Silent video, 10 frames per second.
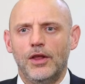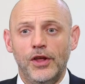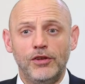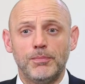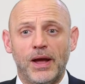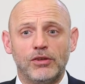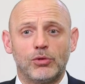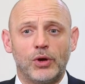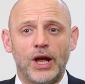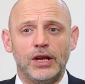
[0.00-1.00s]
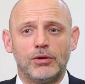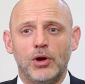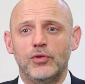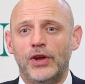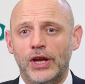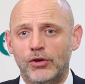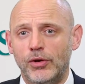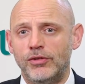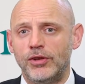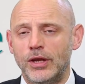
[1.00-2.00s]
This makes organic growth
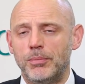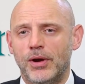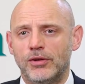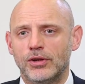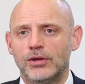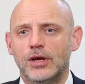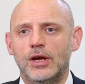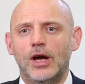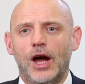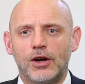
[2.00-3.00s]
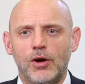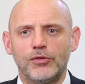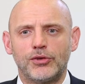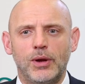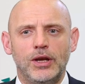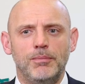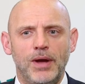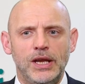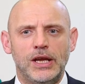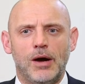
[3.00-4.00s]
increasingly pressured, and consequently,
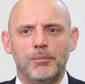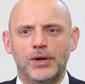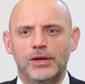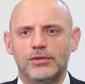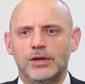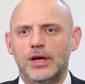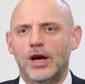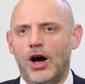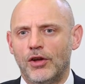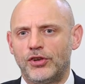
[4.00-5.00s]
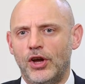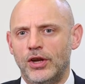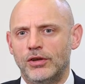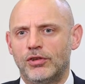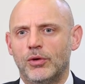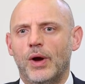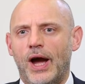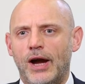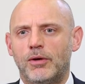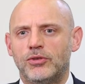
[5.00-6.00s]
many companies are turning to
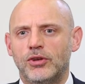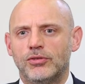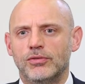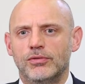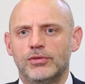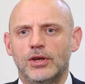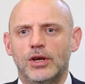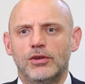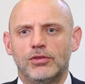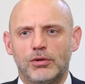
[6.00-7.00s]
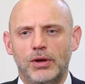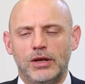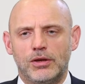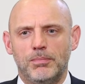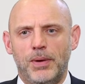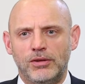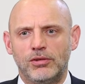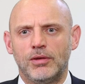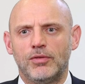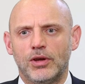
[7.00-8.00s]
acquisitions to create
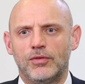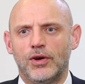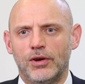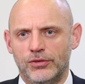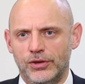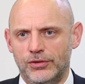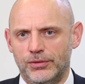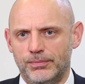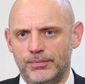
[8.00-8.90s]
competitive advantage.